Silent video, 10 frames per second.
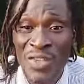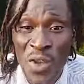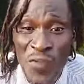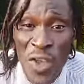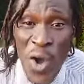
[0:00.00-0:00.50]

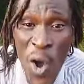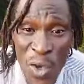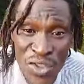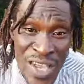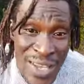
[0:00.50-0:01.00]
of the
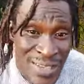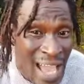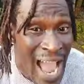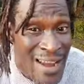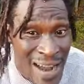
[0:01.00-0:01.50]
host then
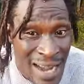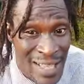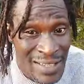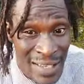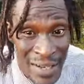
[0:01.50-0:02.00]
inside Iraq
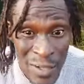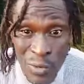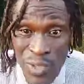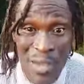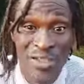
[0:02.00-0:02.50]
then turned in
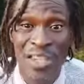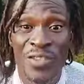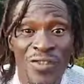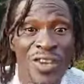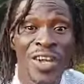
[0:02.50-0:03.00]

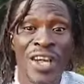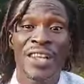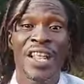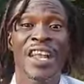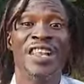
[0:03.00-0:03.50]
2003.
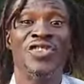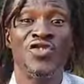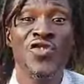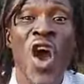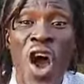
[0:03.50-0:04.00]
Then
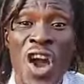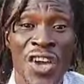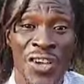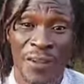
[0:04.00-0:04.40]
destroy.